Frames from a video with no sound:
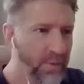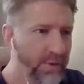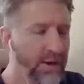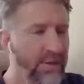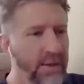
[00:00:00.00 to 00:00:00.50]

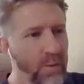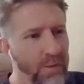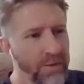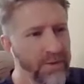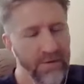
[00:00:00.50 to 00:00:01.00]
but I think,
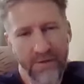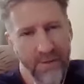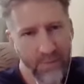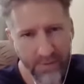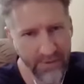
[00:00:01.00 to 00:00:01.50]
well, the
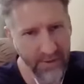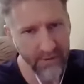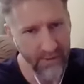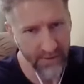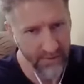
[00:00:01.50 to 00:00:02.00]
disciples sat
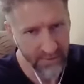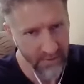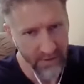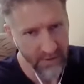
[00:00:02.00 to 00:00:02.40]
around